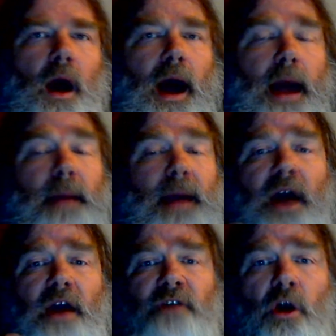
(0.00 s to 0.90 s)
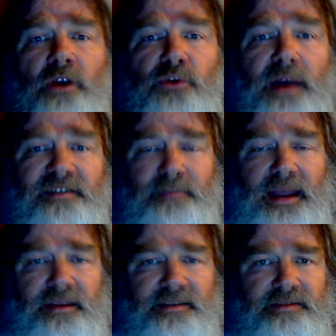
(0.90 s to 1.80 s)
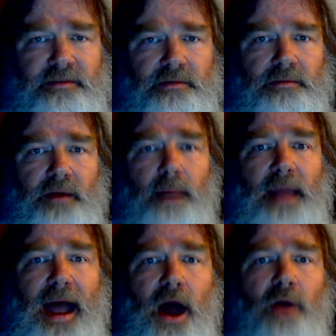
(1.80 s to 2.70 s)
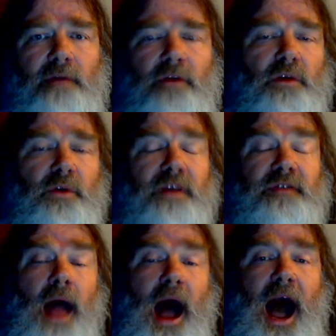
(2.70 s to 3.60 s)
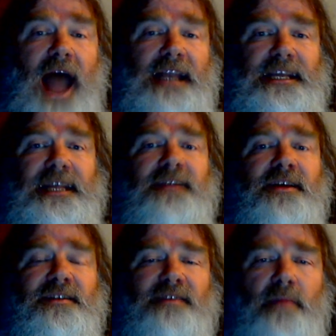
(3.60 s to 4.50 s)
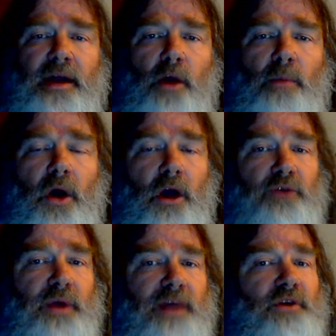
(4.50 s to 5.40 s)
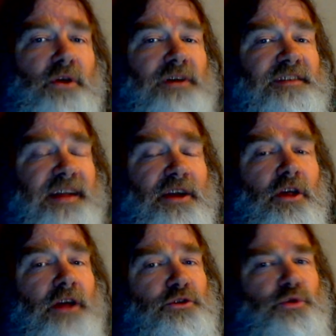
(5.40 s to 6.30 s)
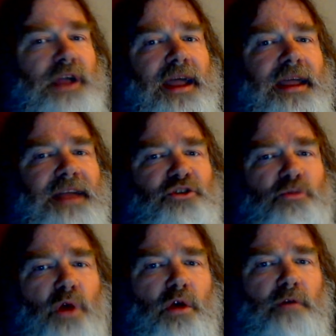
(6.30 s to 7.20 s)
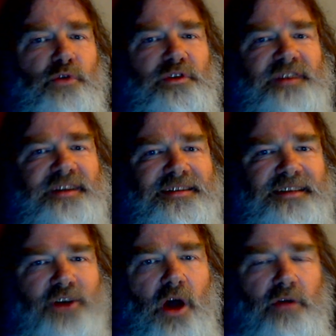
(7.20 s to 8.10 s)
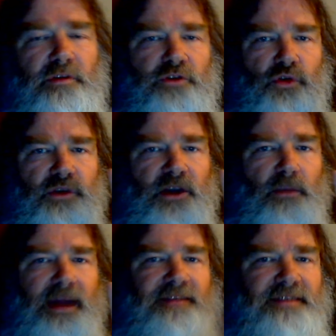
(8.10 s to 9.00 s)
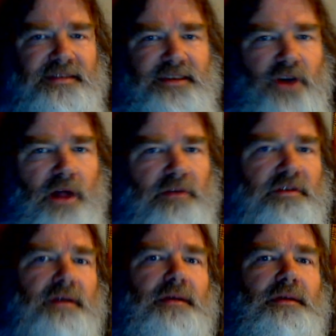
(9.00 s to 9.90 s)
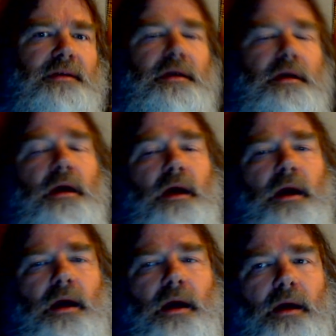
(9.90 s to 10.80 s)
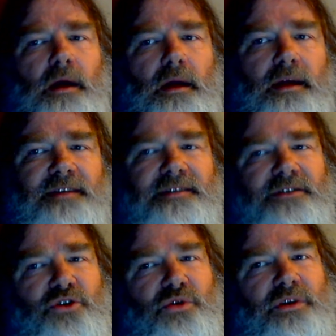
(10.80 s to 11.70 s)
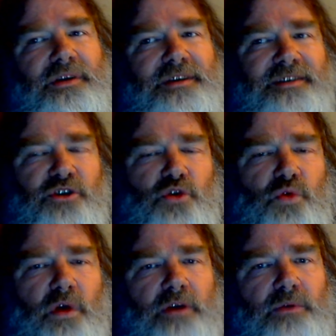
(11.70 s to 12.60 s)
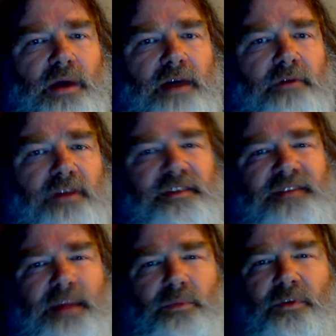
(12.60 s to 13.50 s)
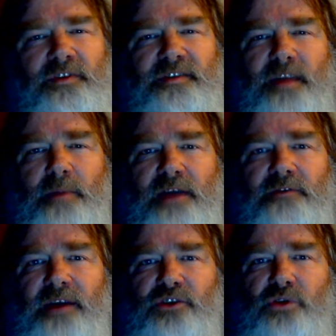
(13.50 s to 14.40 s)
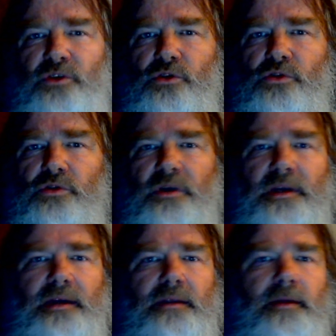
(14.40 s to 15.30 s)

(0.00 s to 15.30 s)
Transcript: I'm out of hard drive space. I'm out of hard drives. I need some help. Hard drives are on sale today and tomorrow for $60. 2 terabytes, $60. It's a new hard drive. It's the same manufacturer I usually get.